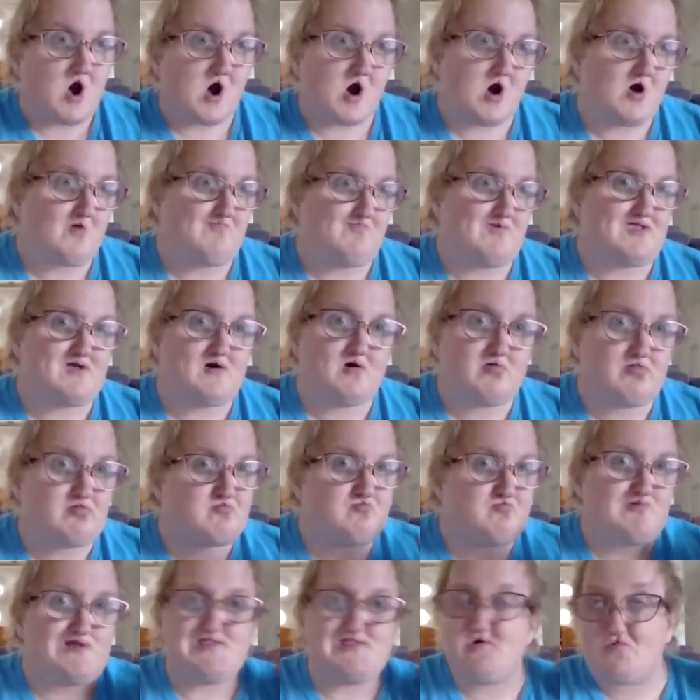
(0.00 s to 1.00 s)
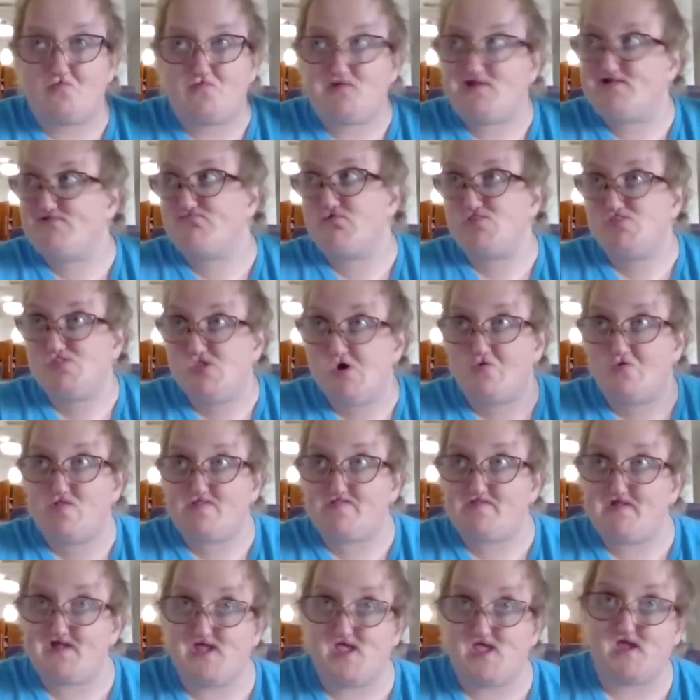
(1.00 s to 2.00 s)
because we don't even know
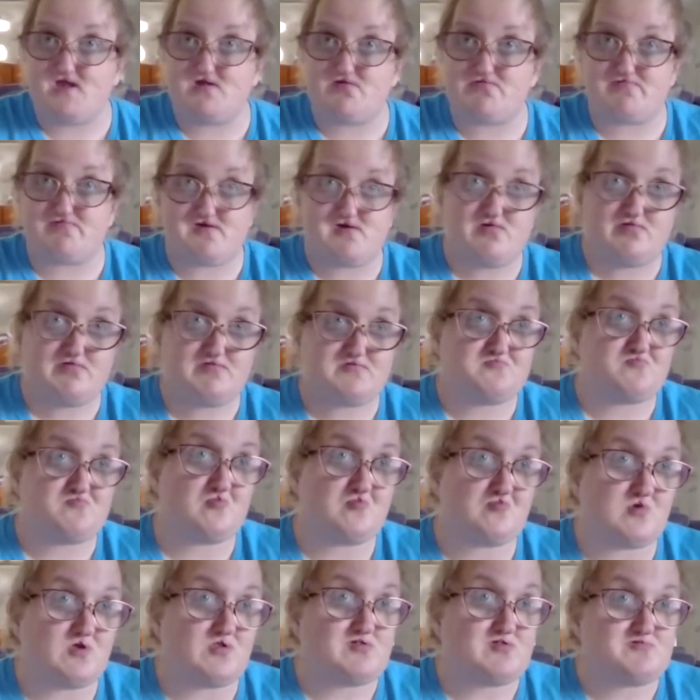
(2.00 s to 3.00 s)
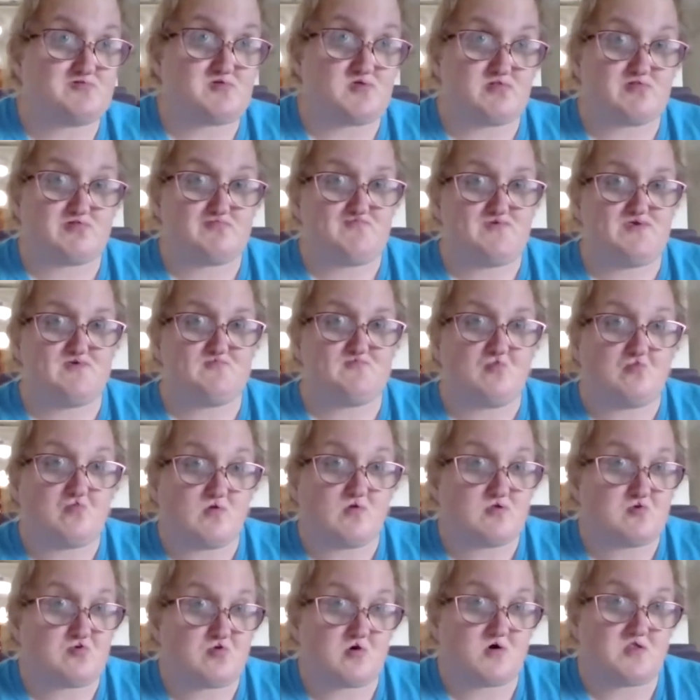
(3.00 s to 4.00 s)
that they exist. For instance, people
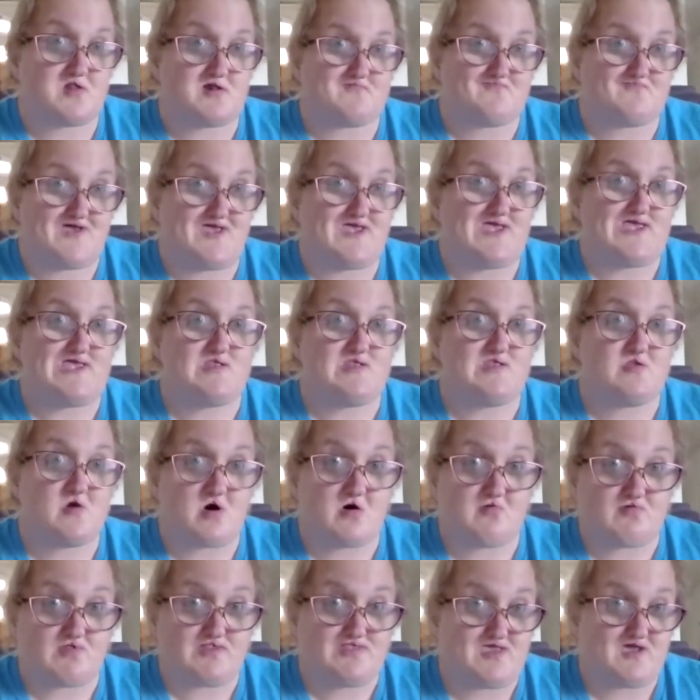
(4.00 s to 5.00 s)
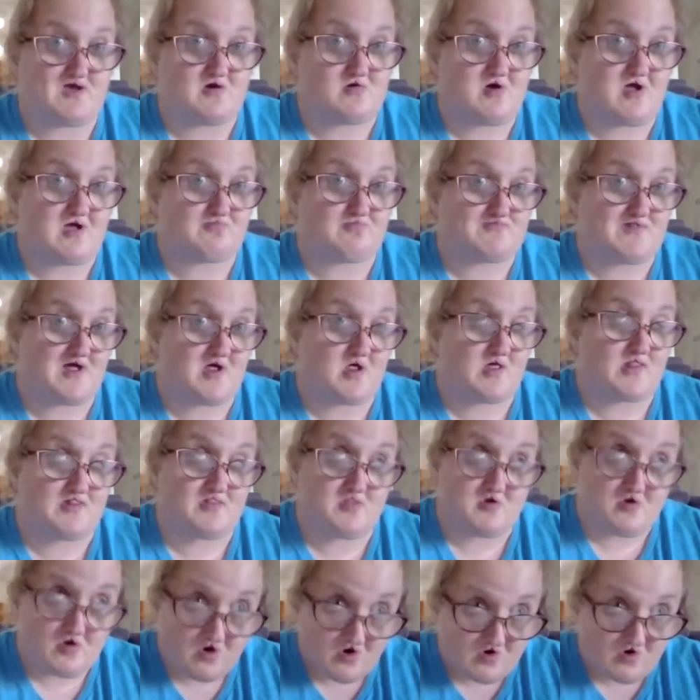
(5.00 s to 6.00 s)
with chronic pain often get left out in
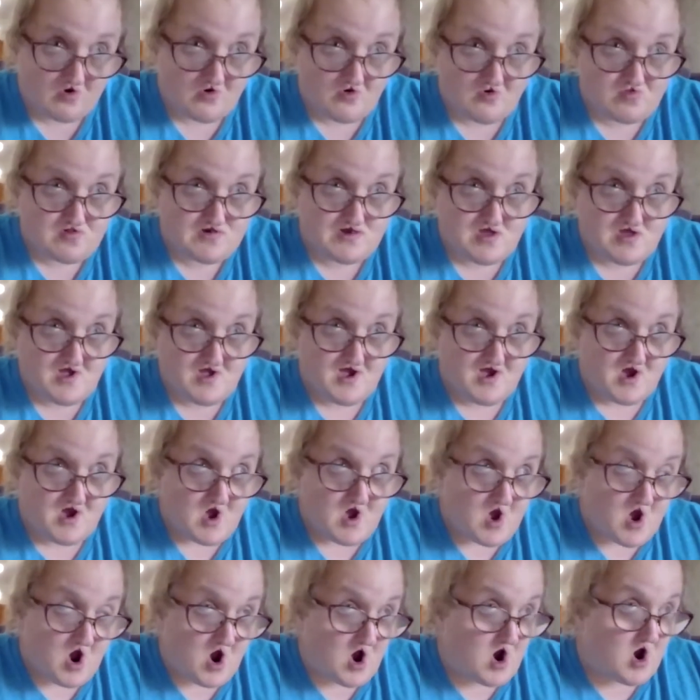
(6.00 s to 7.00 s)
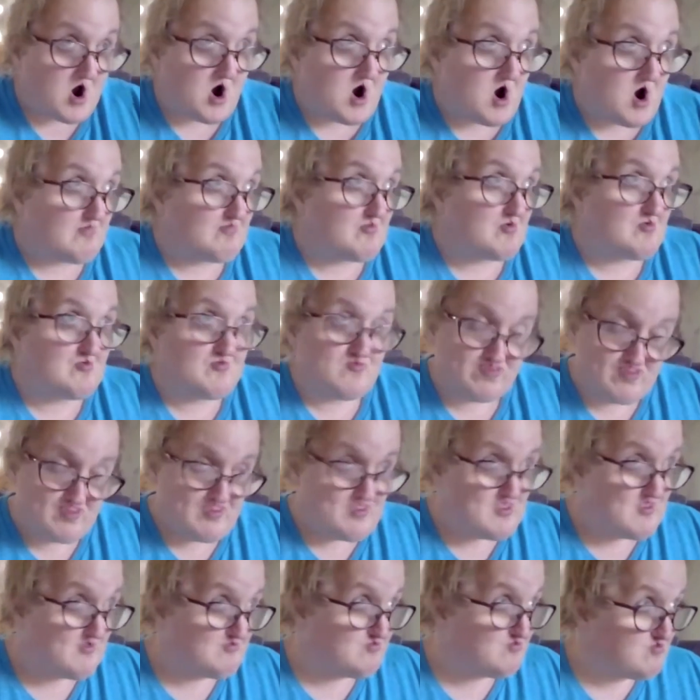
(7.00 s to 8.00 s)
the cold.
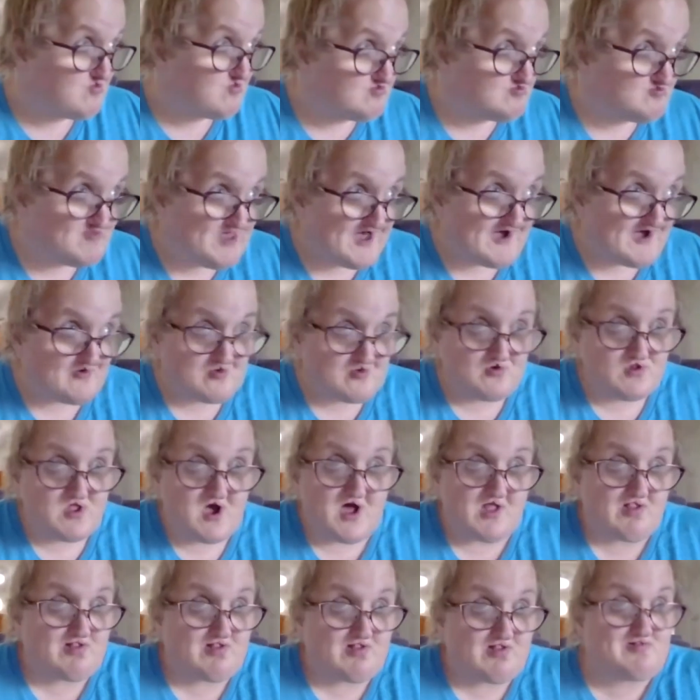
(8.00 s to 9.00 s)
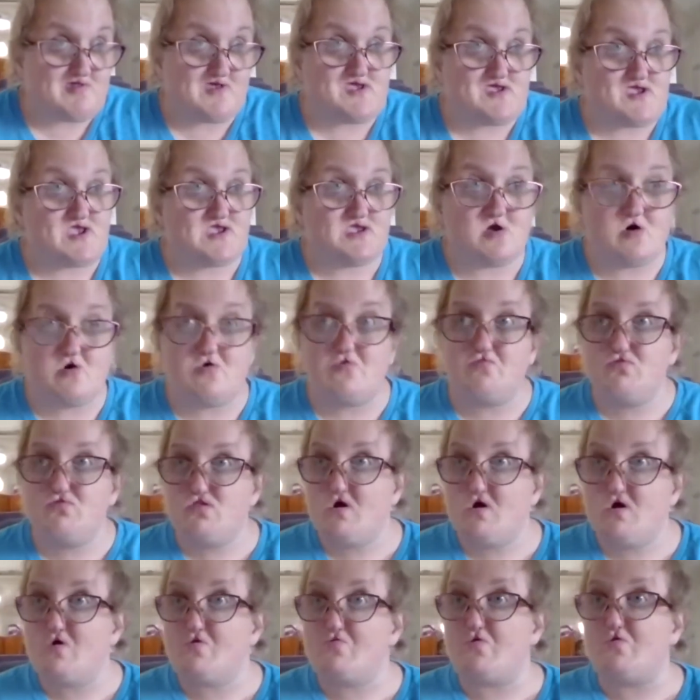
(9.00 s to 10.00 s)
That we're not saying, oh
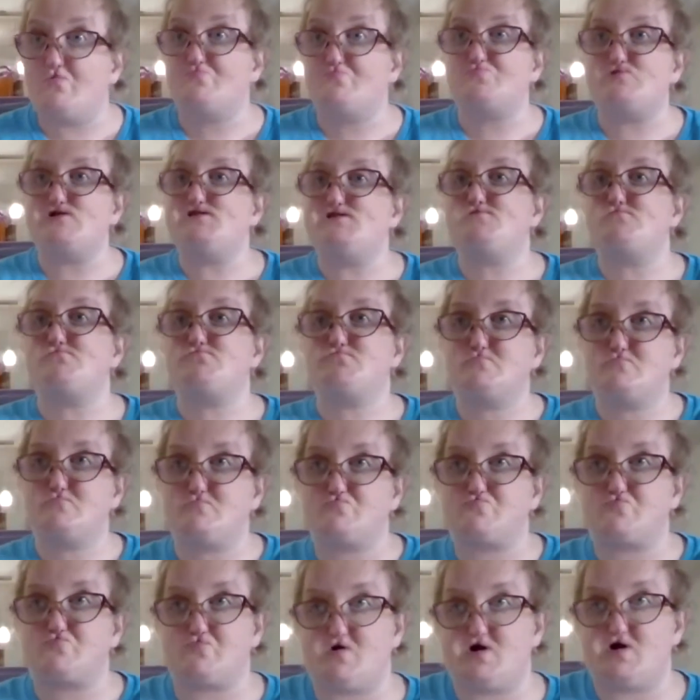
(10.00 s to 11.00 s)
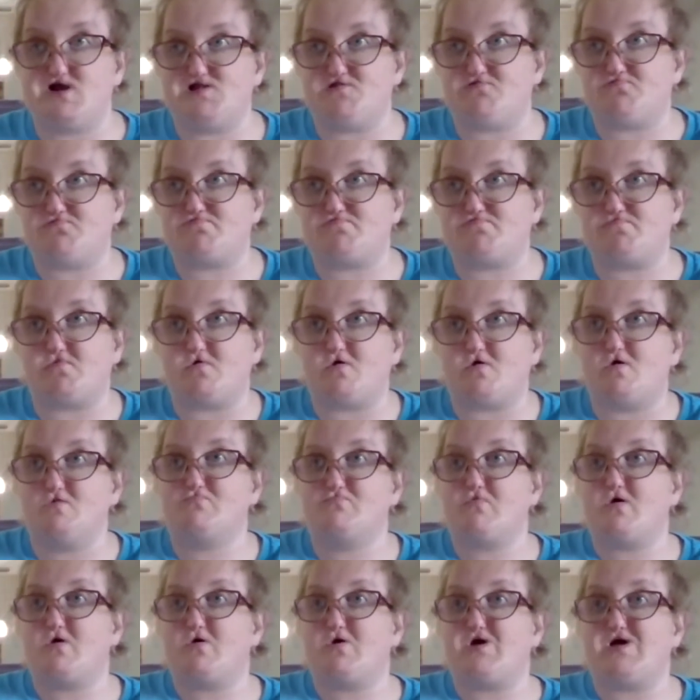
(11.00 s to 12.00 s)
no, we deserve rights,
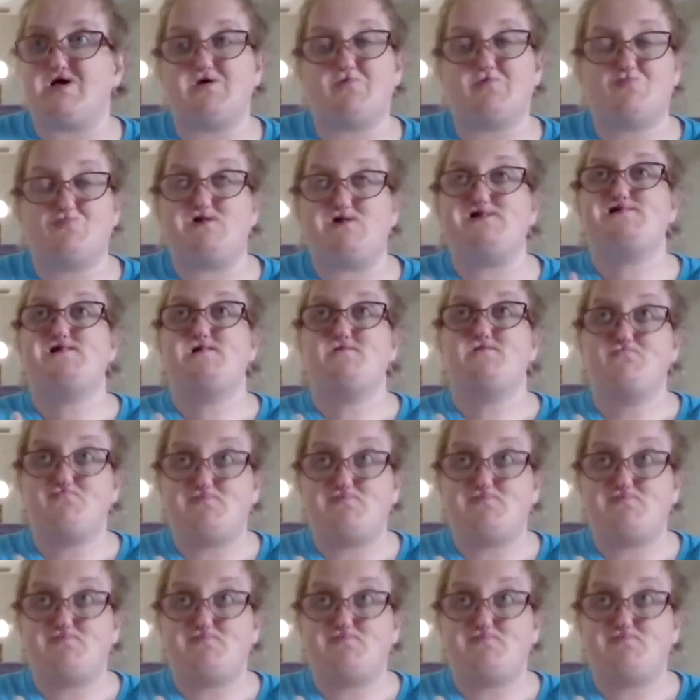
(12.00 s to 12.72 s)
we can be